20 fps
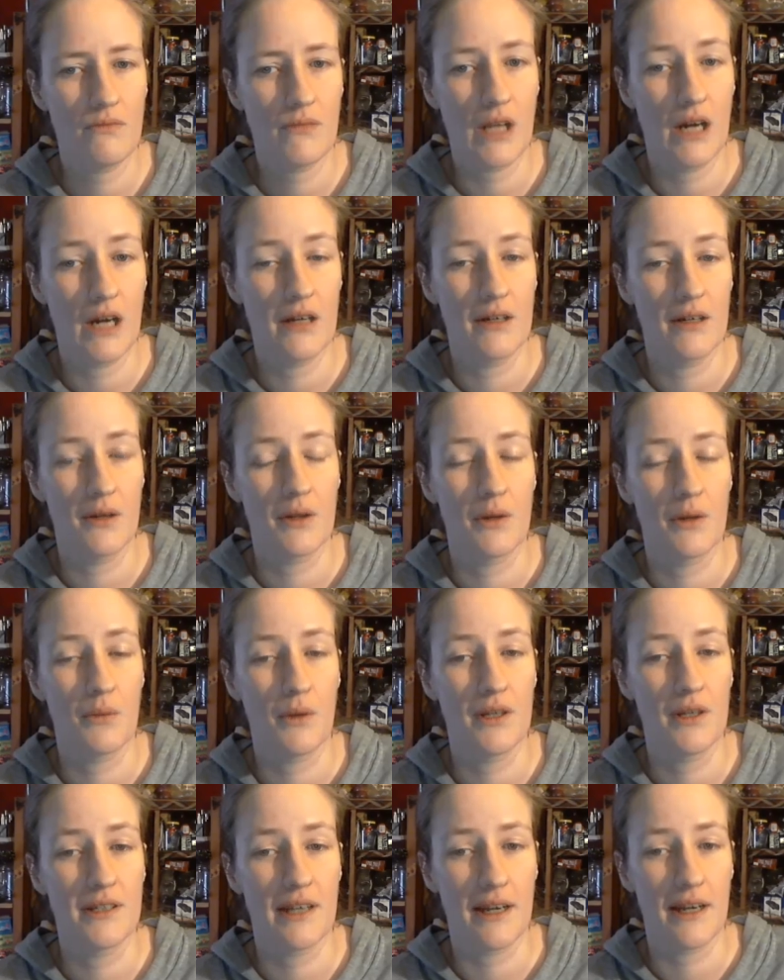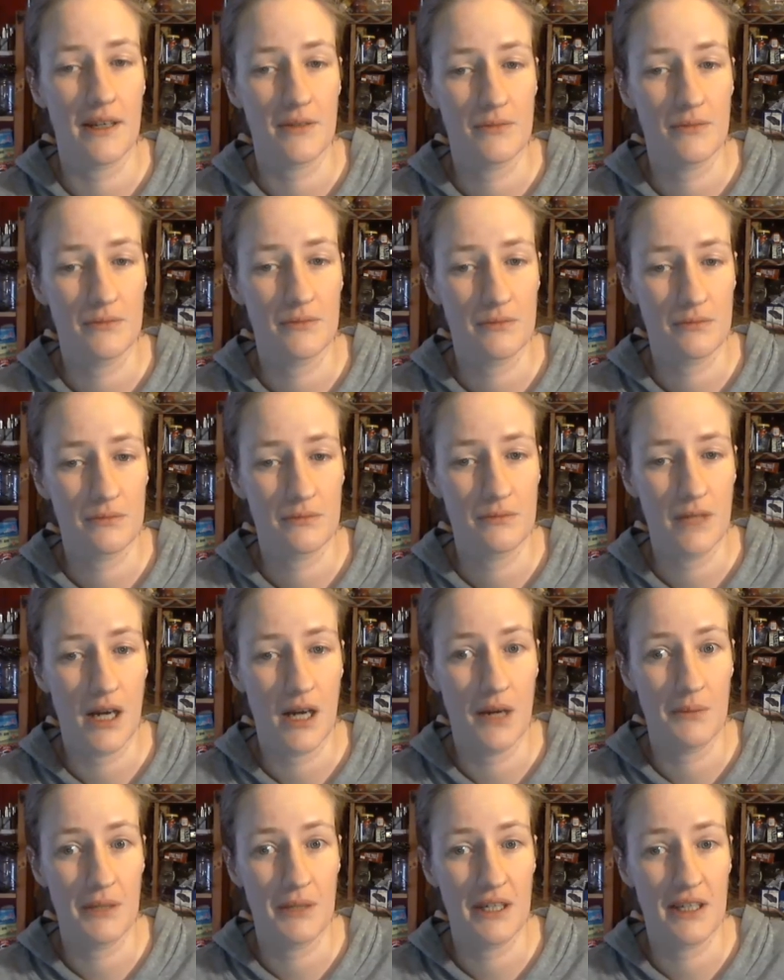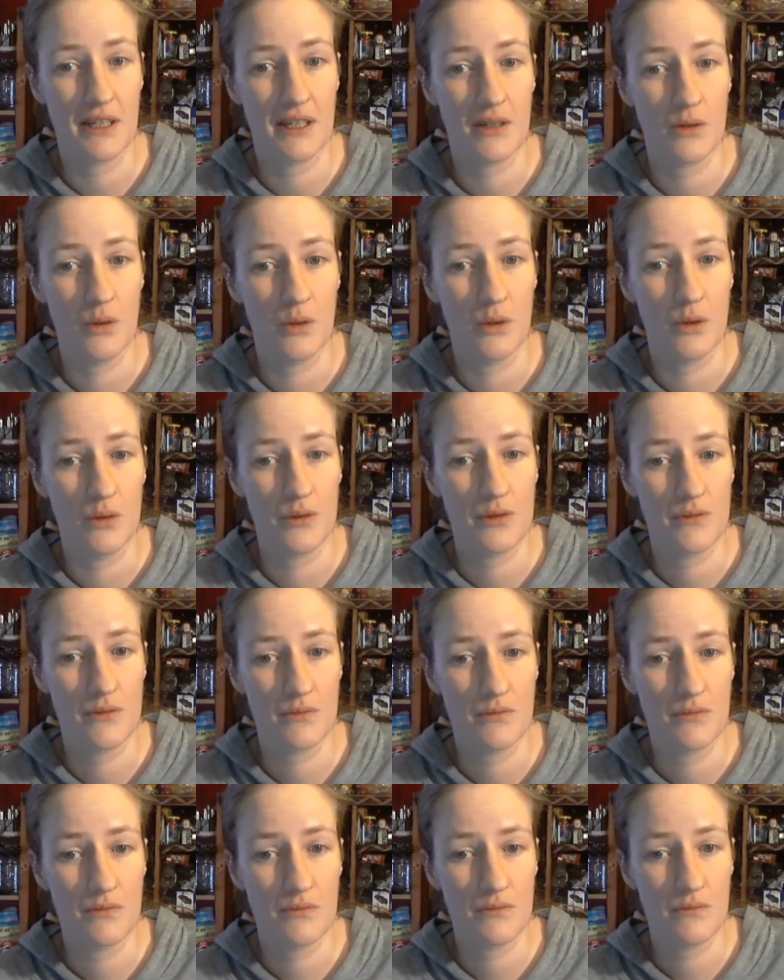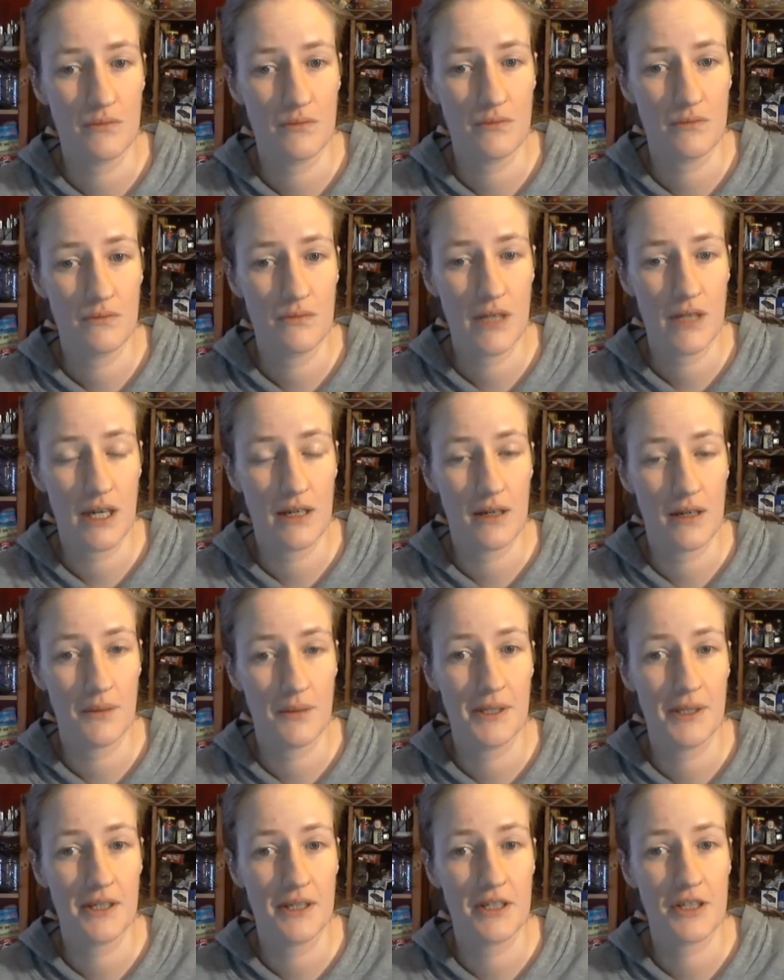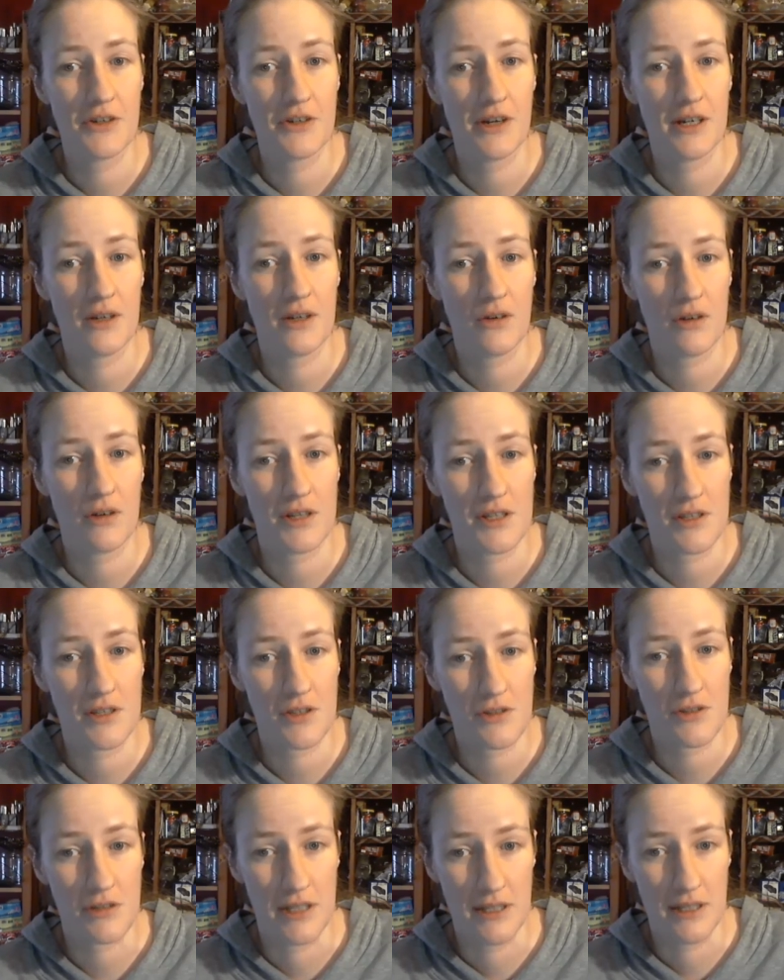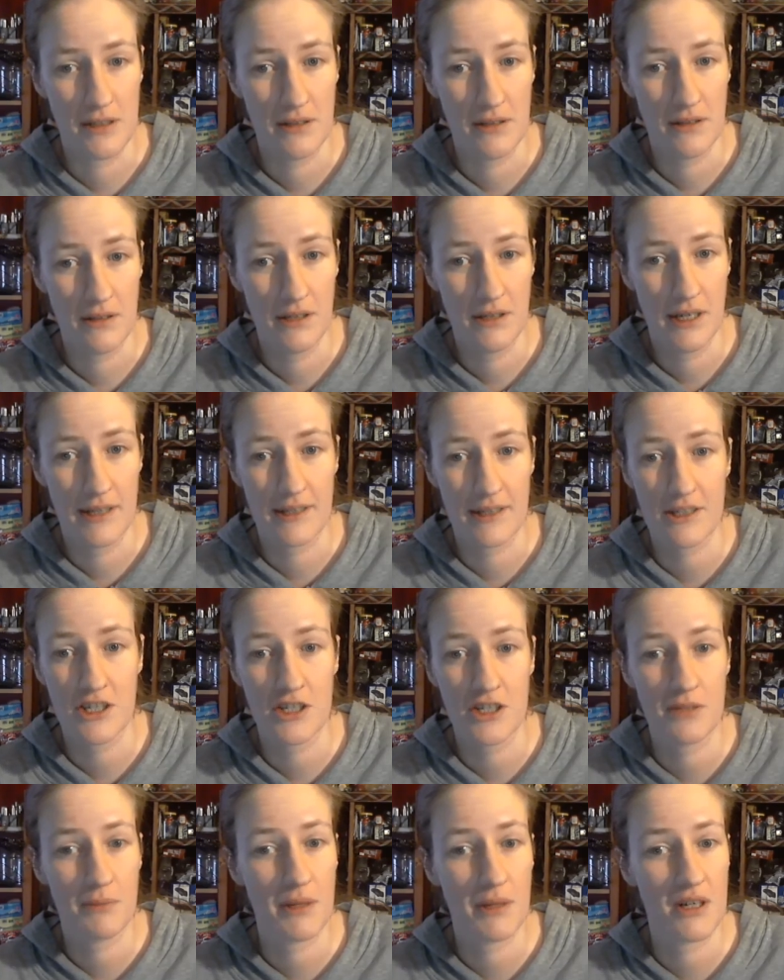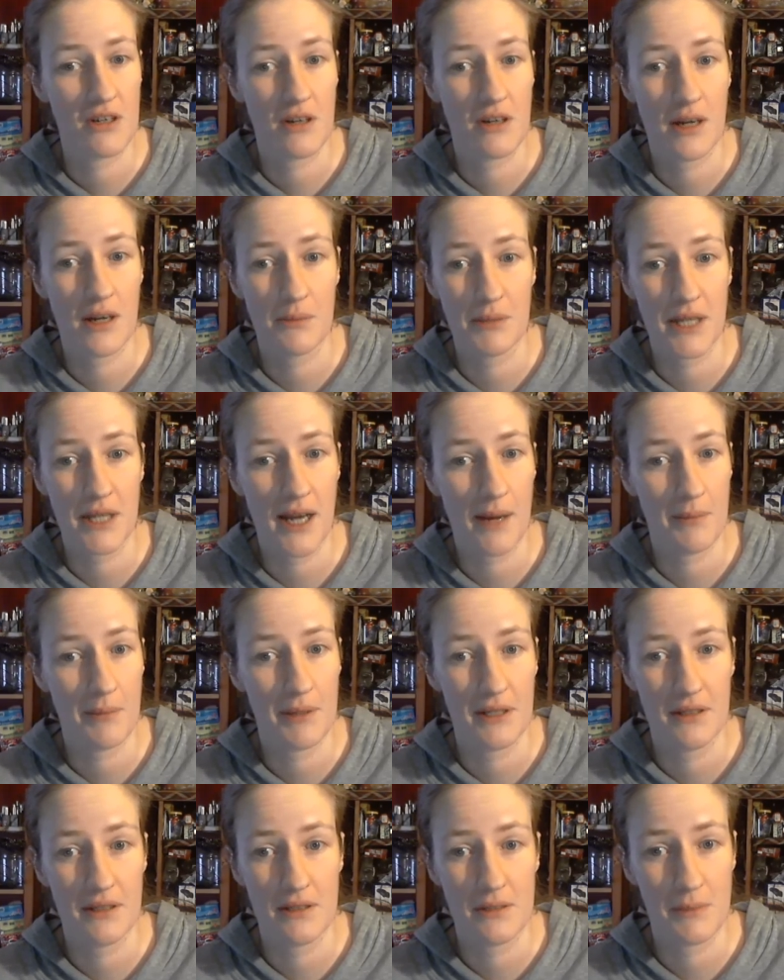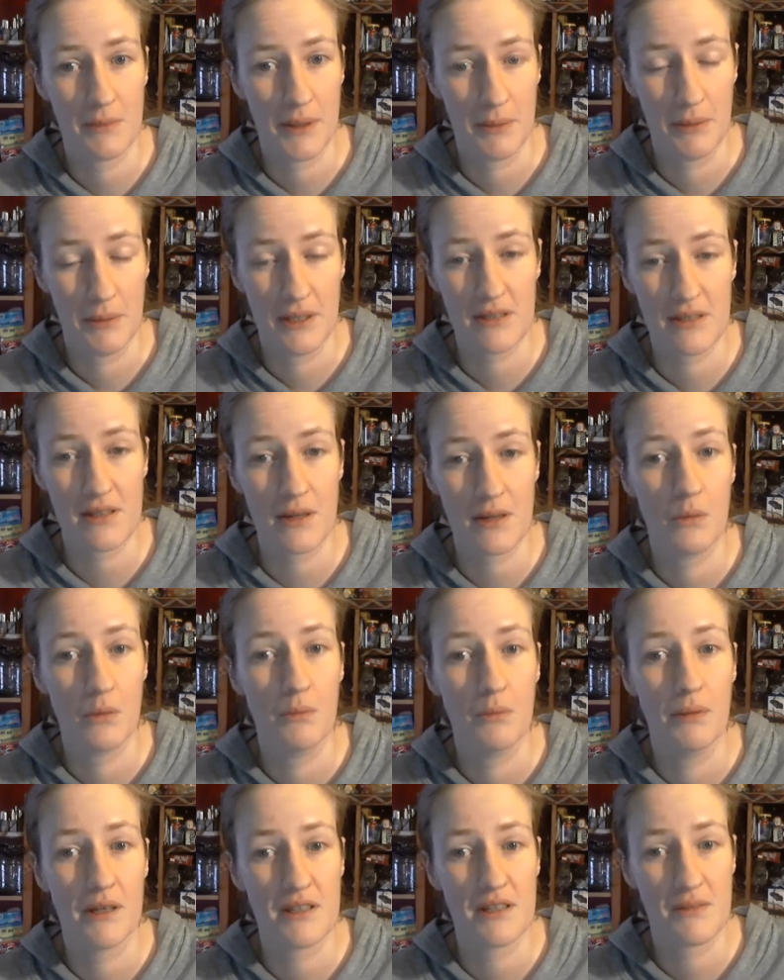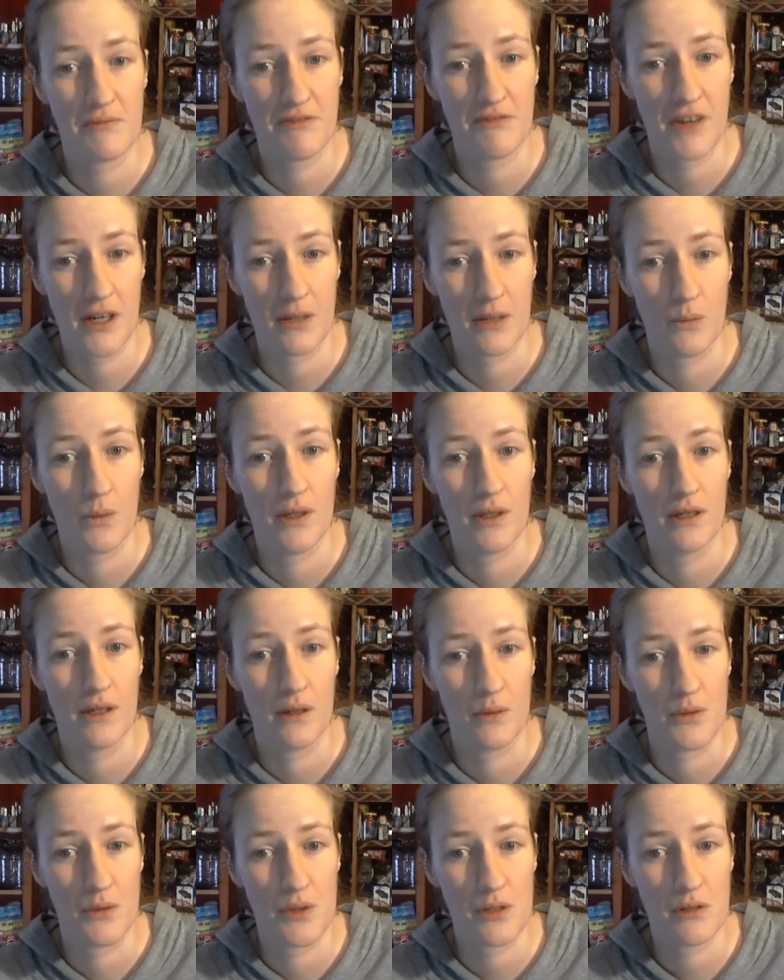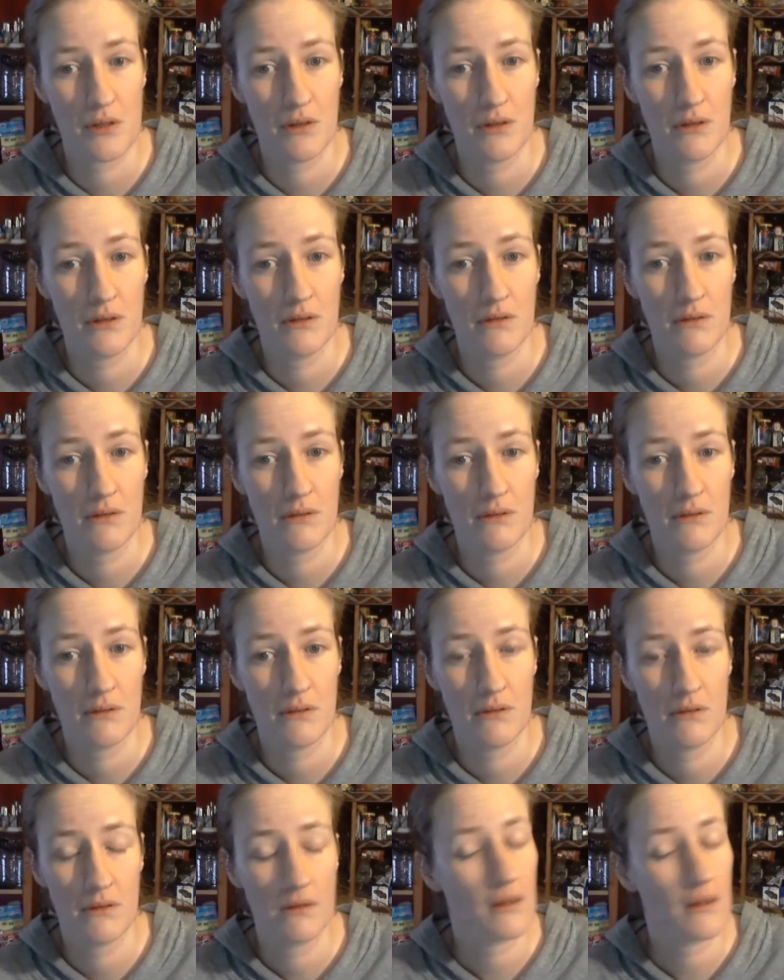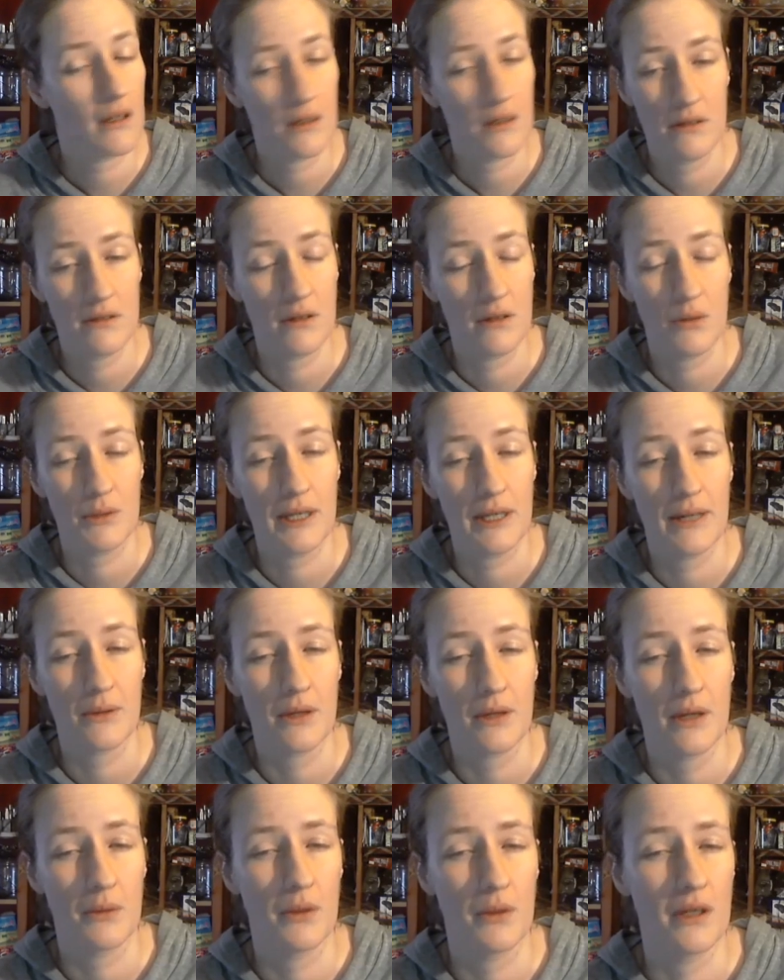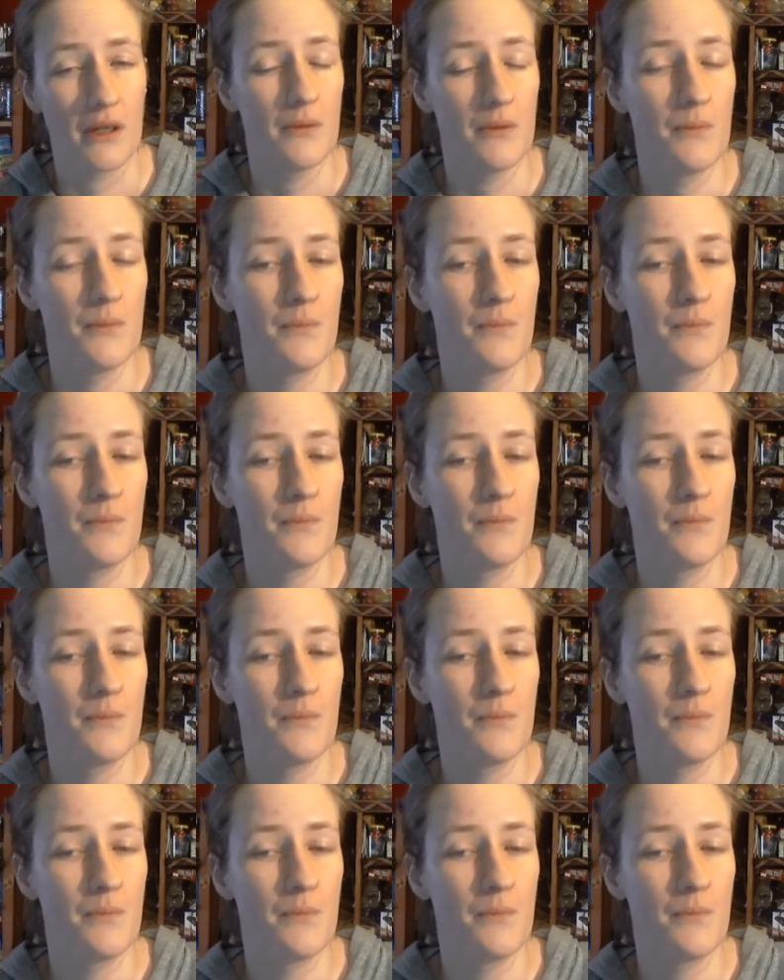I know that one day I'm going to get old and I'm going to try to cross the street and that shit better not be happening to me because I will bust some fucking windows. No doubt I would.